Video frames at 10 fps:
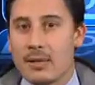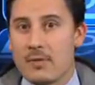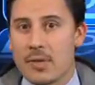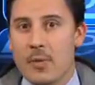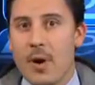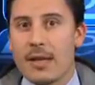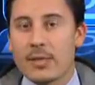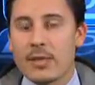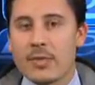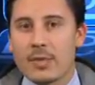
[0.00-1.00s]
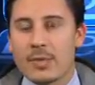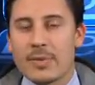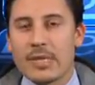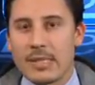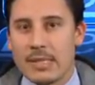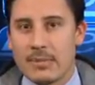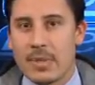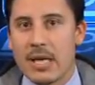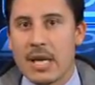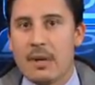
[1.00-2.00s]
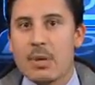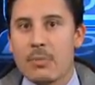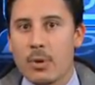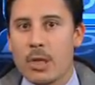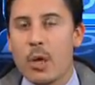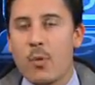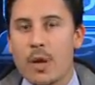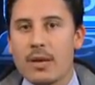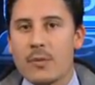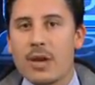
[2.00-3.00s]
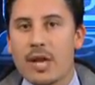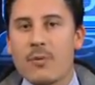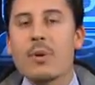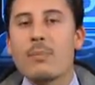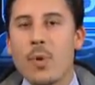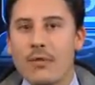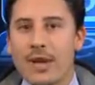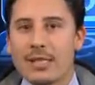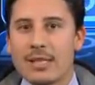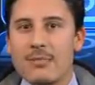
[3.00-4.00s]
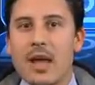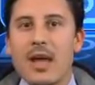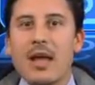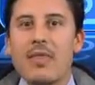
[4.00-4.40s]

And the reason why I like to use him is because he's a big name. People know what motivates him.